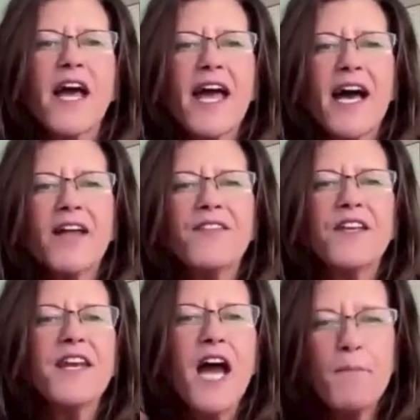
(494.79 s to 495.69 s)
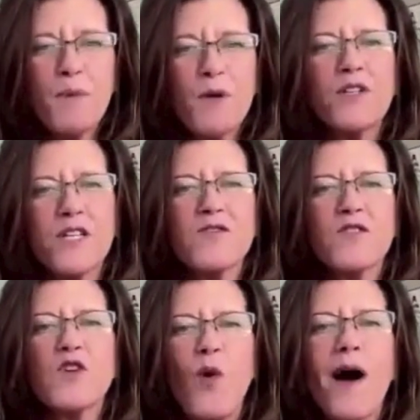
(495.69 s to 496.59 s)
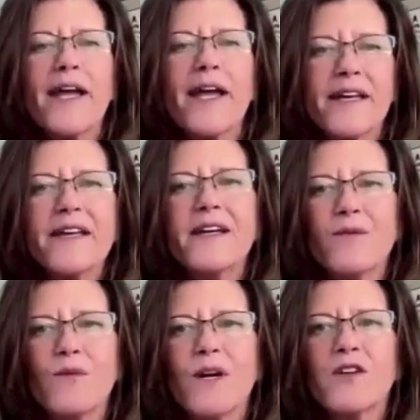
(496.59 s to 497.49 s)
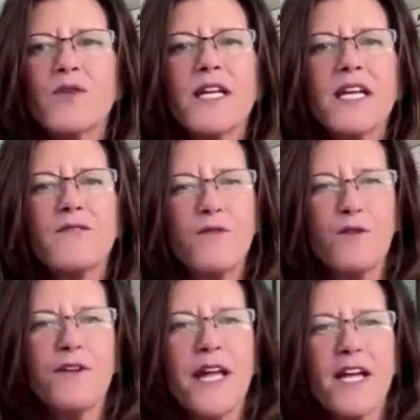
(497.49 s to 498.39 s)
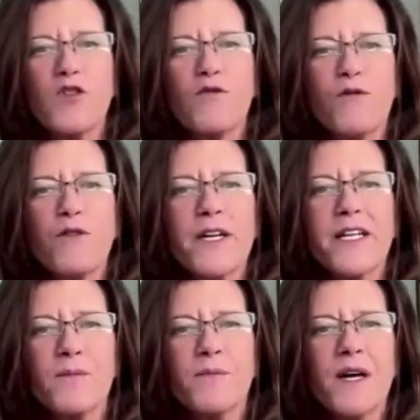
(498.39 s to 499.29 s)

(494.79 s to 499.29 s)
and the number doesn't quite hit what you need for financial freedom.